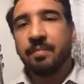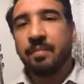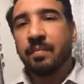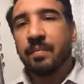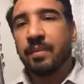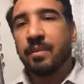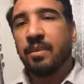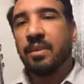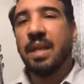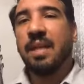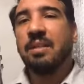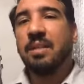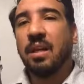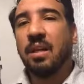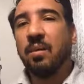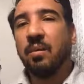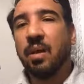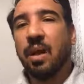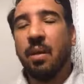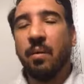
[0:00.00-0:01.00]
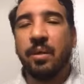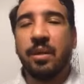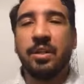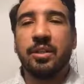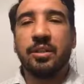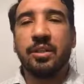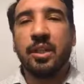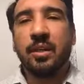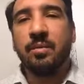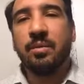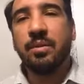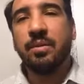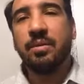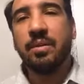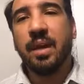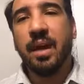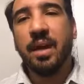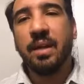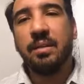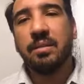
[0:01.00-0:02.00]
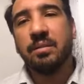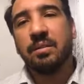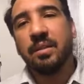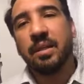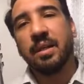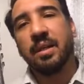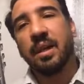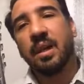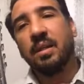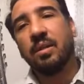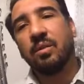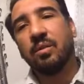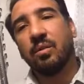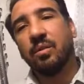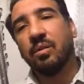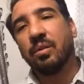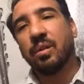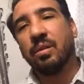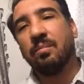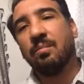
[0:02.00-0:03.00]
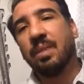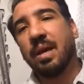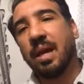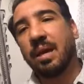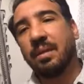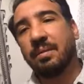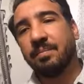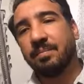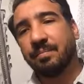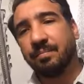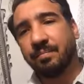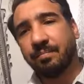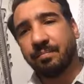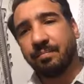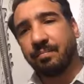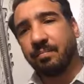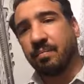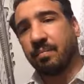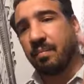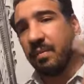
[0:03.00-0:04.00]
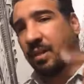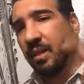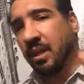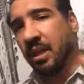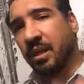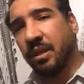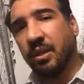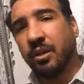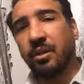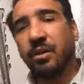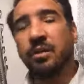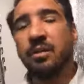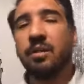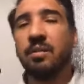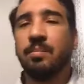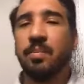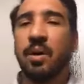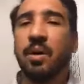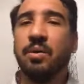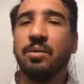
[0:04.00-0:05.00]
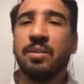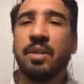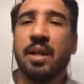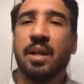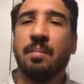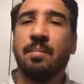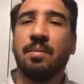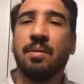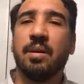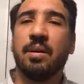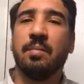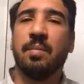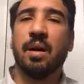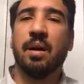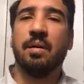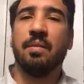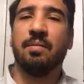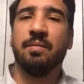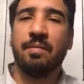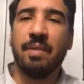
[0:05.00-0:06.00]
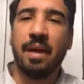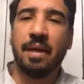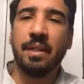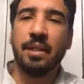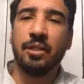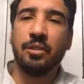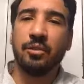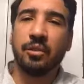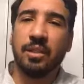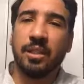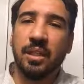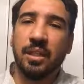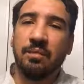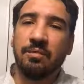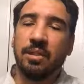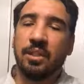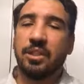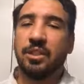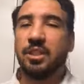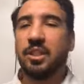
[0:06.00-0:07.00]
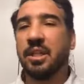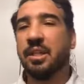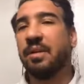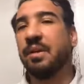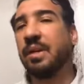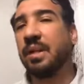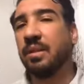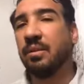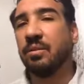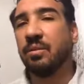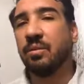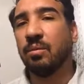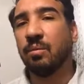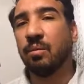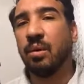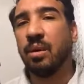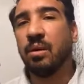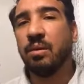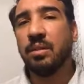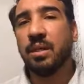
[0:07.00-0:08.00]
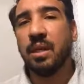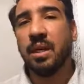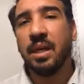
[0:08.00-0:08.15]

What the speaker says: So that's kind of what I wanted to share with you guys. Again, looking back at an earlier post that I put about finding your gift and sharing it into the world.